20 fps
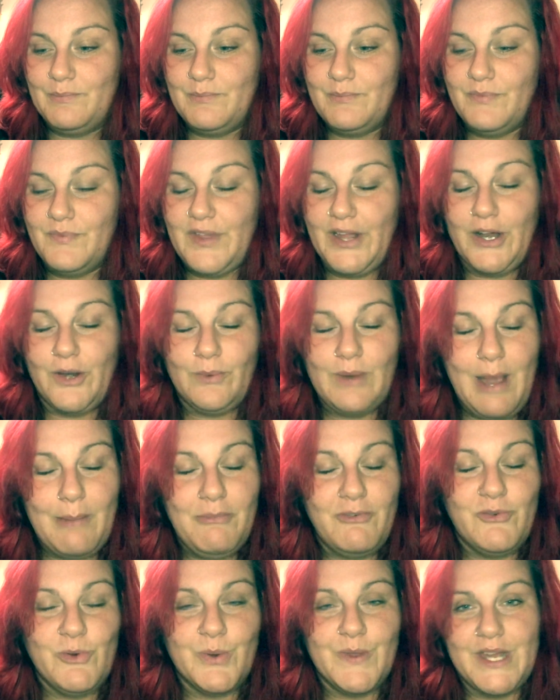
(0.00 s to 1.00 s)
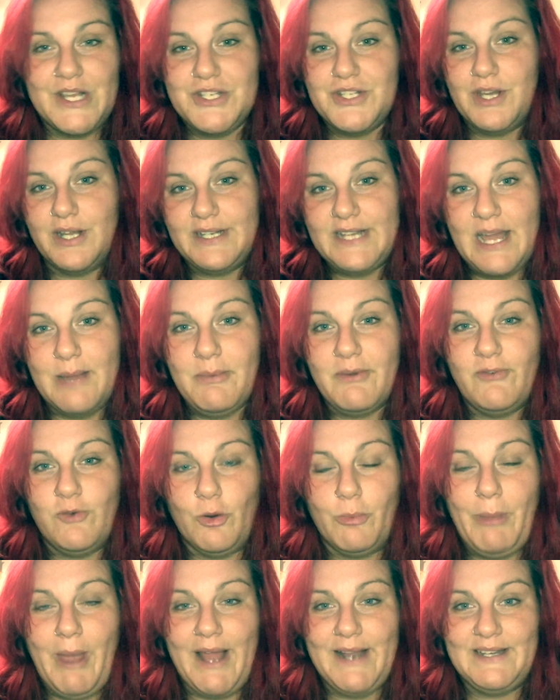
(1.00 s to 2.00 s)
There right before they shut down before
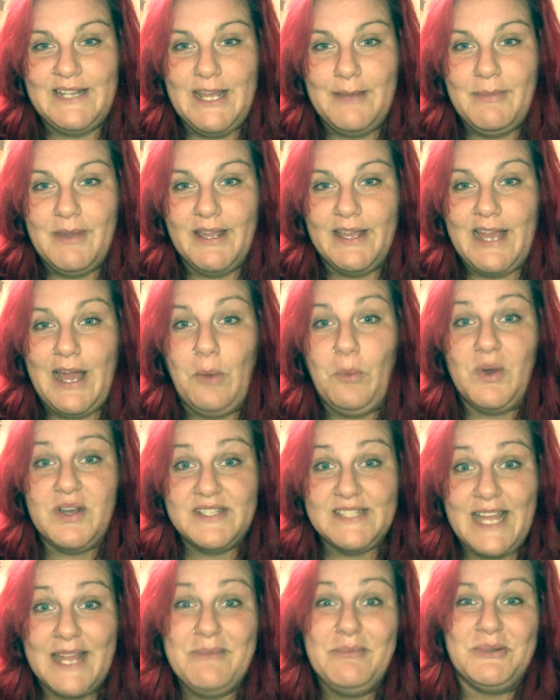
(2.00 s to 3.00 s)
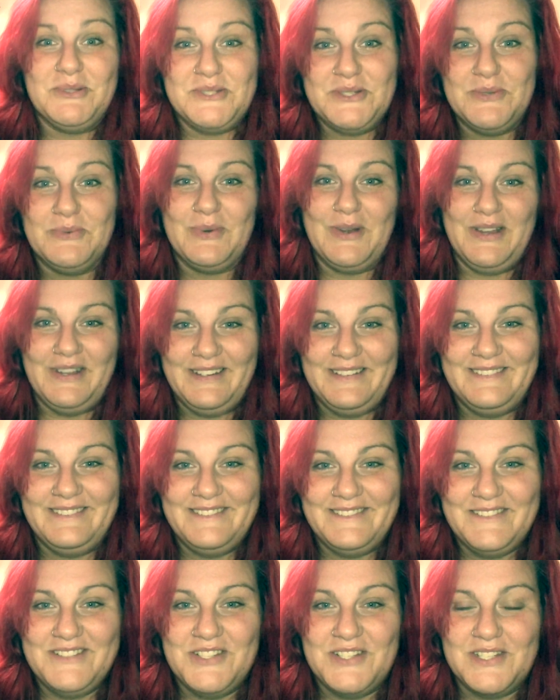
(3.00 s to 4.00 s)
pandemic, I was able to run
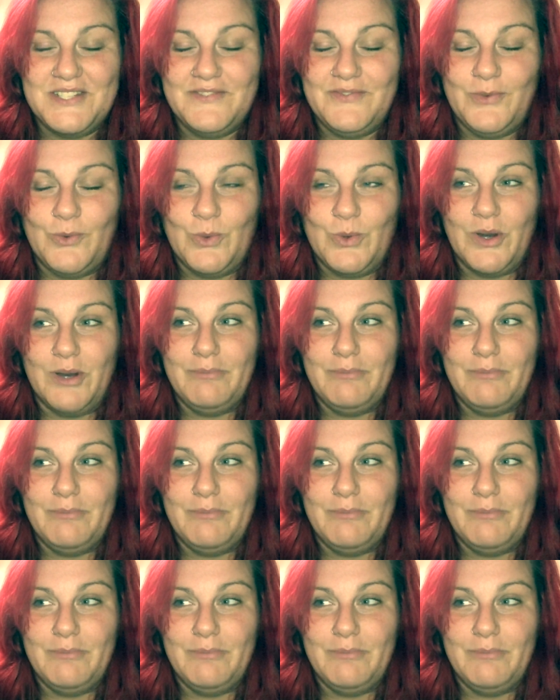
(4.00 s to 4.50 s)
just for